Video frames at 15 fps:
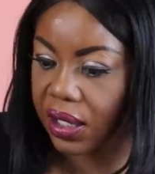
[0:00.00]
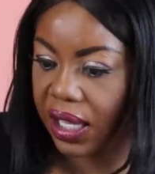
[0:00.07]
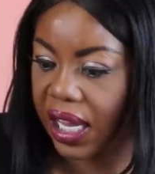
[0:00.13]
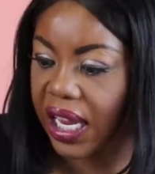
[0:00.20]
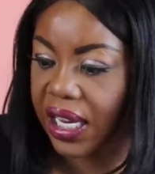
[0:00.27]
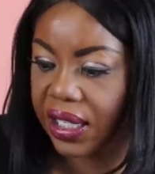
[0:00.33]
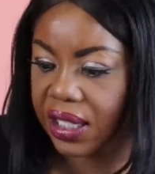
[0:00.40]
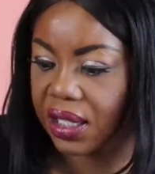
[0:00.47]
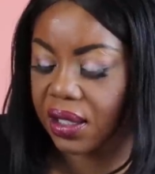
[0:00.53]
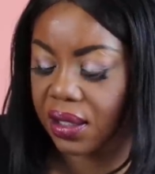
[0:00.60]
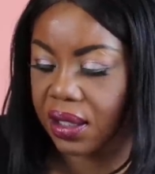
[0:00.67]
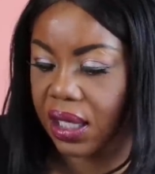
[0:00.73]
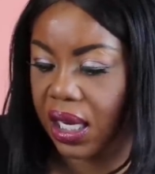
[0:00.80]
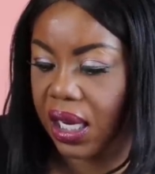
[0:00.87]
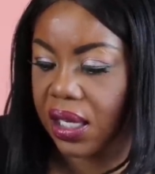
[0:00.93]
candy,
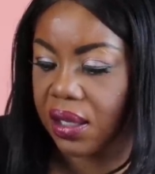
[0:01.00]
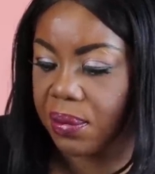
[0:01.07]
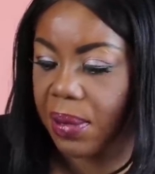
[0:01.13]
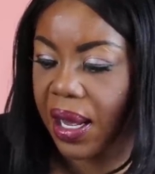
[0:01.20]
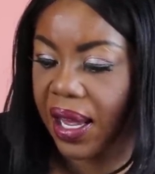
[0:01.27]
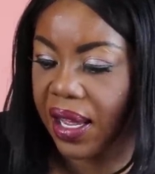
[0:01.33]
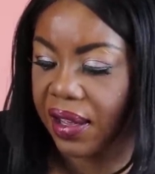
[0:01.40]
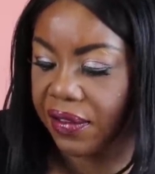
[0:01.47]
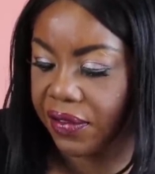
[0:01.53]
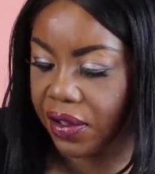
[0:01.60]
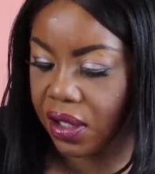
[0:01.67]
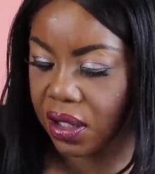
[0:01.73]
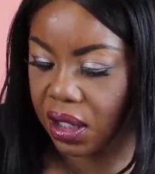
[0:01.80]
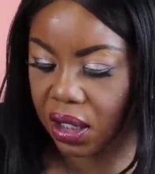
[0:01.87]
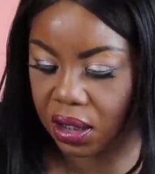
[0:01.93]
candy by
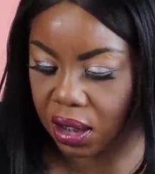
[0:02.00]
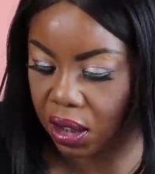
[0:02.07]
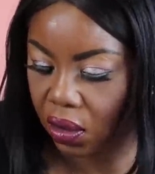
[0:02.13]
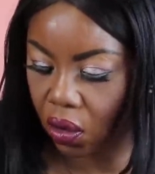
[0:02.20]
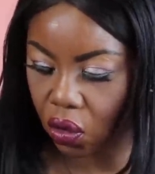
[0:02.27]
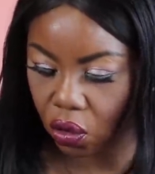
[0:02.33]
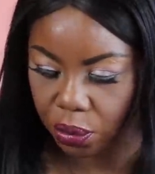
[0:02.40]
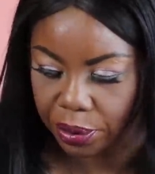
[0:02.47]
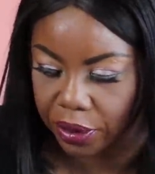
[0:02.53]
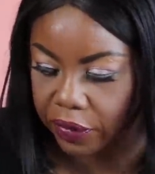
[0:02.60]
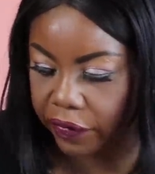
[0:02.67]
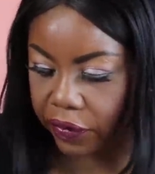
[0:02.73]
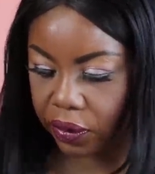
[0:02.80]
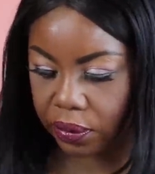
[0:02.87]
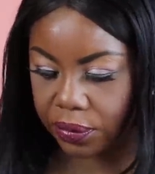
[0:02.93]
Avon. That, that old
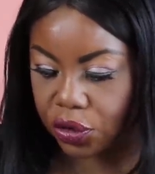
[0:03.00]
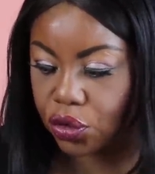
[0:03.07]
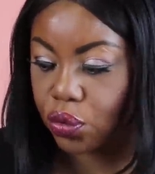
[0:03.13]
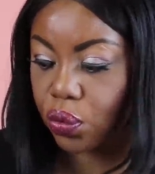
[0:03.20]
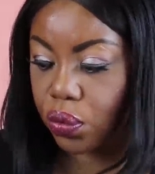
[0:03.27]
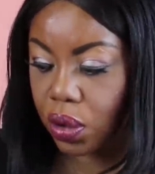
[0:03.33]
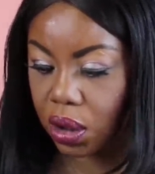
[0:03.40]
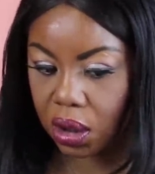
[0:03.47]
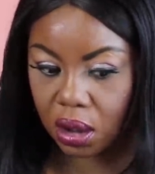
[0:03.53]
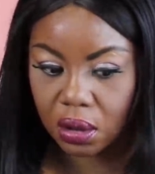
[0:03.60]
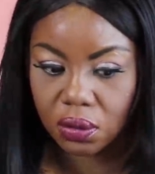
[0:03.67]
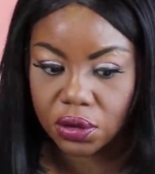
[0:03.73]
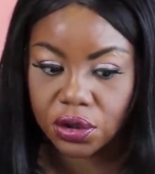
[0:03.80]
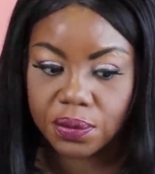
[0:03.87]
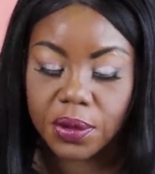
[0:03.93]
perfume is really
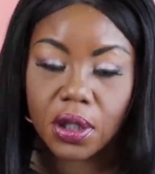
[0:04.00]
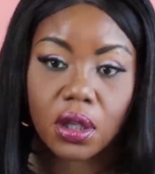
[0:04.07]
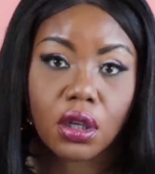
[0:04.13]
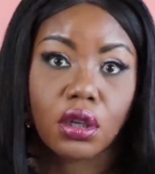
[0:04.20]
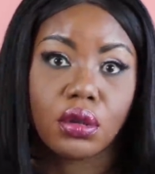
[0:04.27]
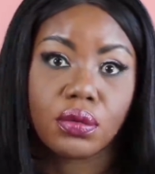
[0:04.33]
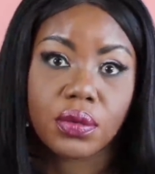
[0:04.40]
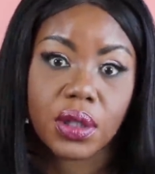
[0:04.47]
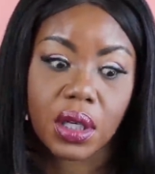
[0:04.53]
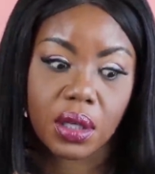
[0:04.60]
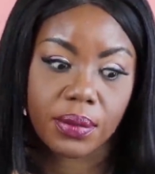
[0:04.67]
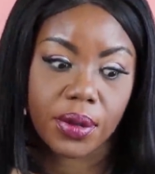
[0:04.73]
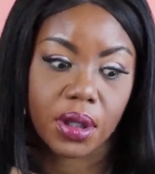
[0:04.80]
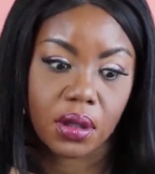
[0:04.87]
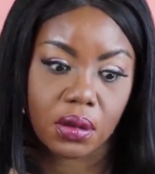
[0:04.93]
old. It's been a long
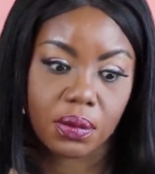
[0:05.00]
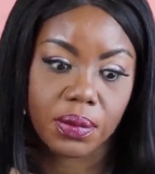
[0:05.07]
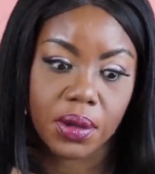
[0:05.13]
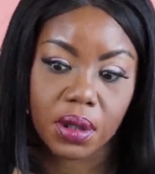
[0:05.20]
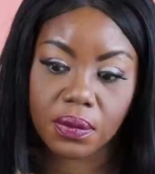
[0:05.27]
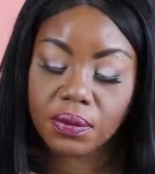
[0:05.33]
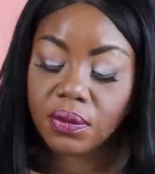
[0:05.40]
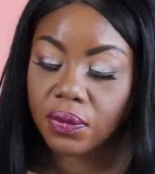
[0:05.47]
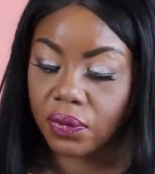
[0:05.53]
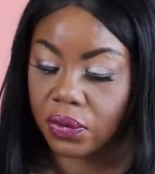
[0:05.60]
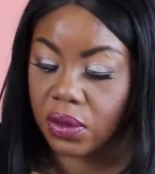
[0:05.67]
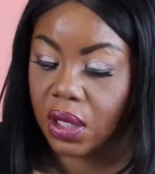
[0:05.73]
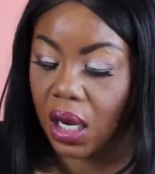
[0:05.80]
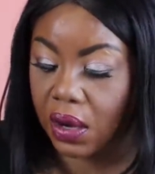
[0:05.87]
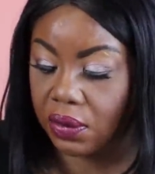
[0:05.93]
time ago, but
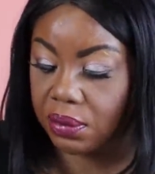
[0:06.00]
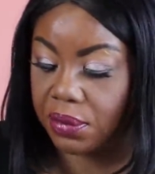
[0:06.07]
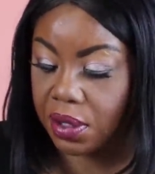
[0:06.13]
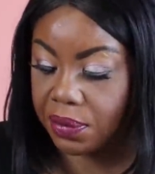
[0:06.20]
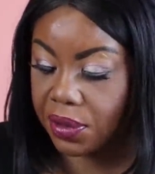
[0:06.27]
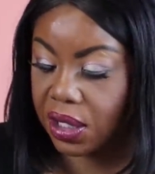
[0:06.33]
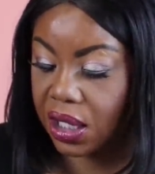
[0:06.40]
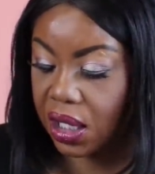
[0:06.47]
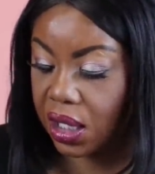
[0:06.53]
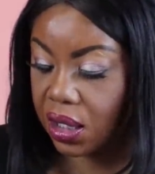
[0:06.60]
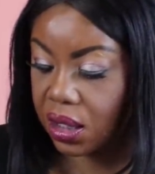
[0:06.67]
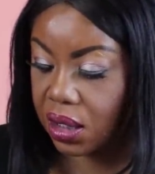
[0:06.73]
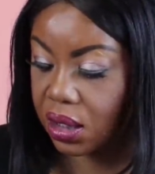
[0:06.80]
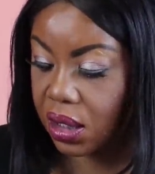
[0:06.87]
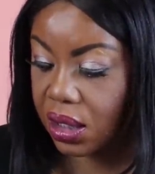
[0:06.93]
I remember
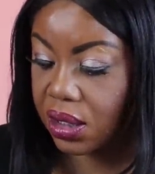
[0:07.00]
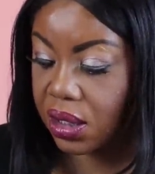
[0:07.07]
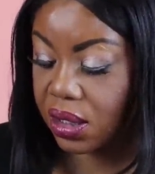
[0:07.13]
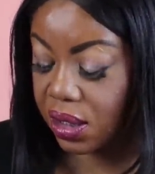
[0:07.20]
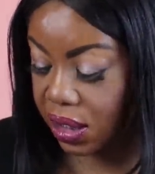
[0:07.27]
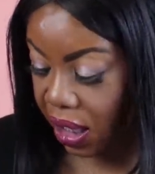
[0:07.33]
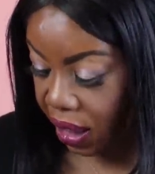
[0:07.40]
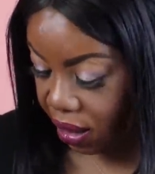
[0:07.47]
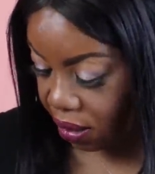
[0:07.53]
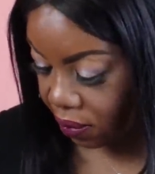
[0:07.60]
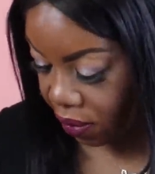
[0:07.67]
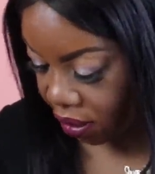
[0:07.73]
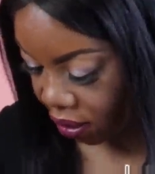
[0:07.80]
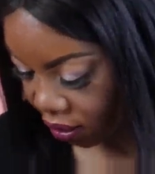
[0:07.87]
candy. That's exactly what